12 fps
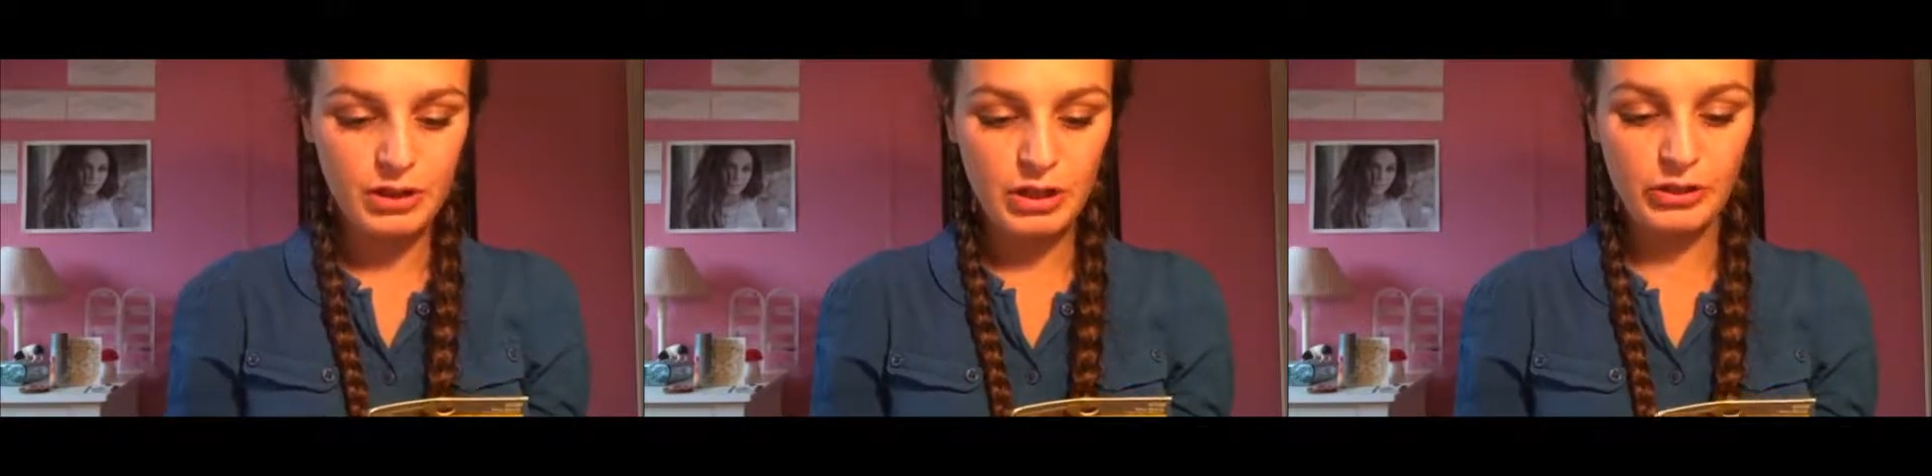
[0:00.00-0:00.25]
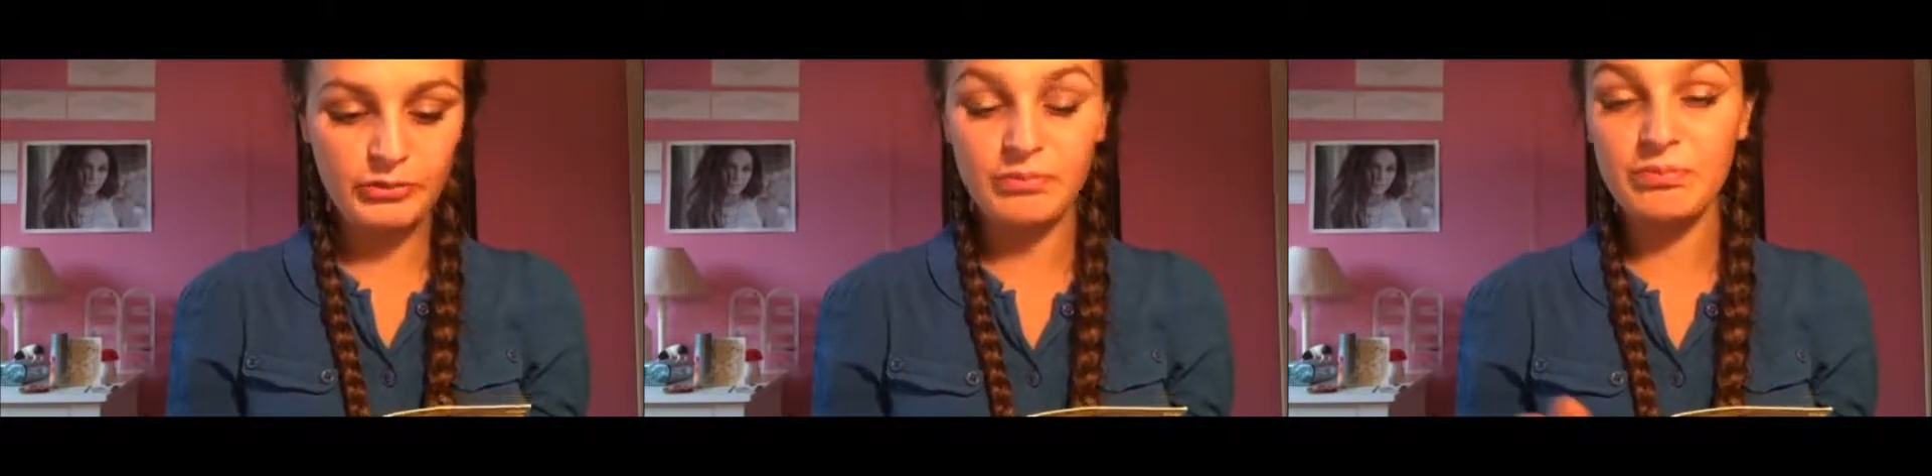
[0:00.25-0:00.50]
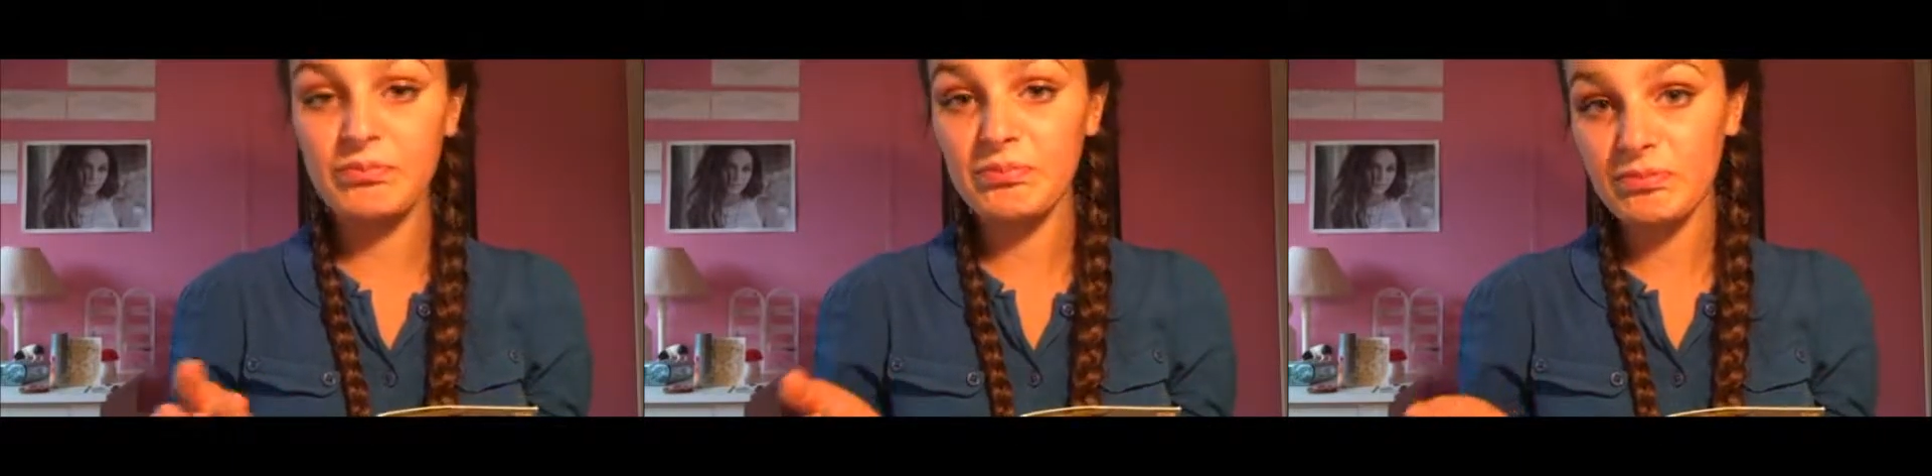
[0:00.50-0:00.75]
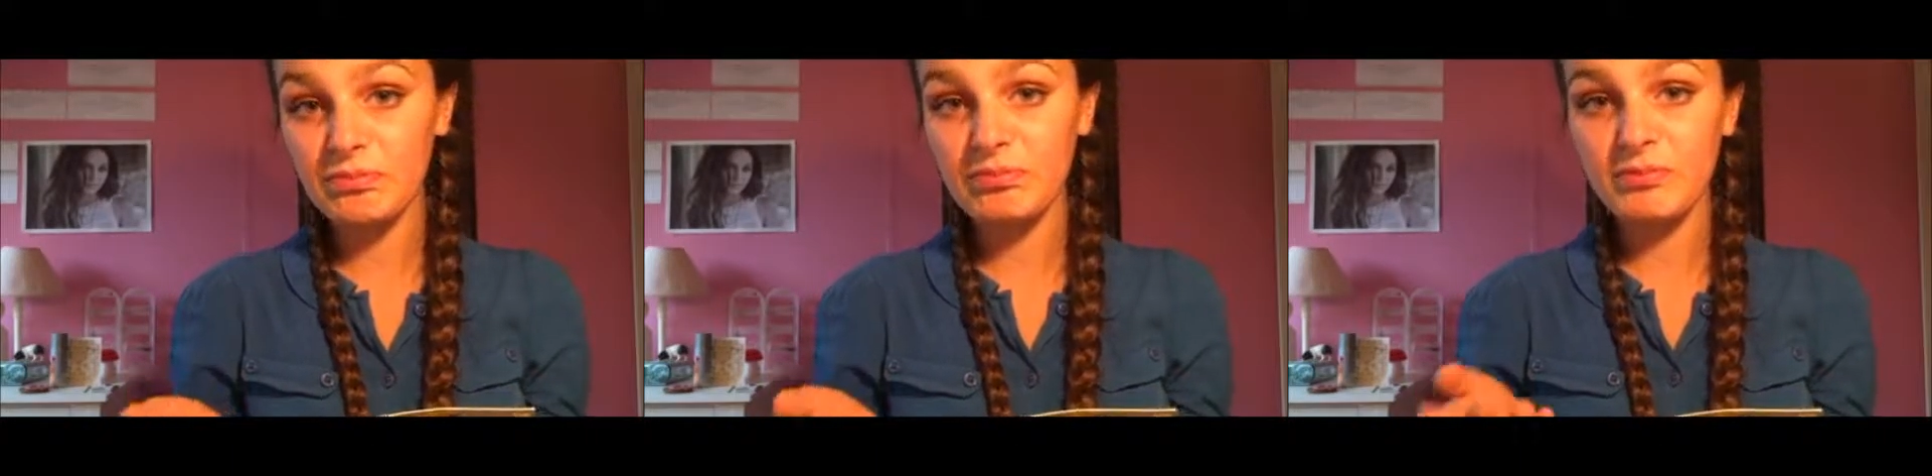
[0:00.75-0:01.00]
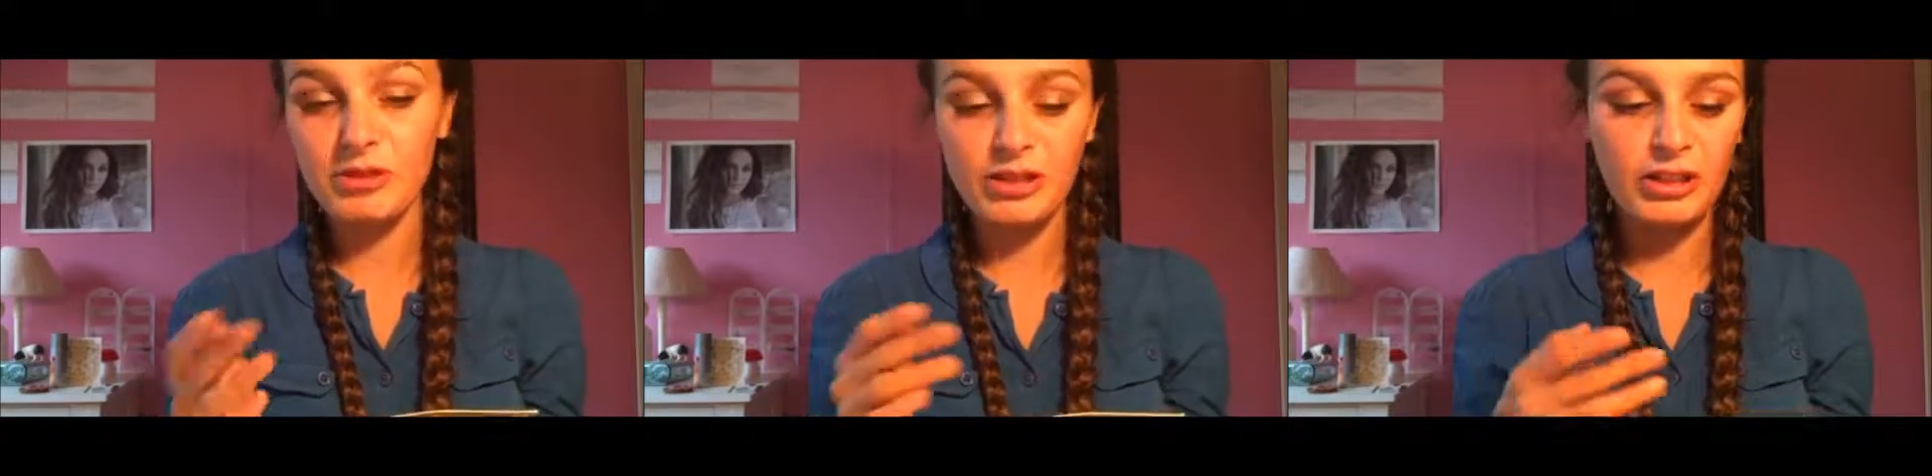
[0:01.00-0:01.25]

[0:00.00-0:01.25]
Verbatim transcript: So, you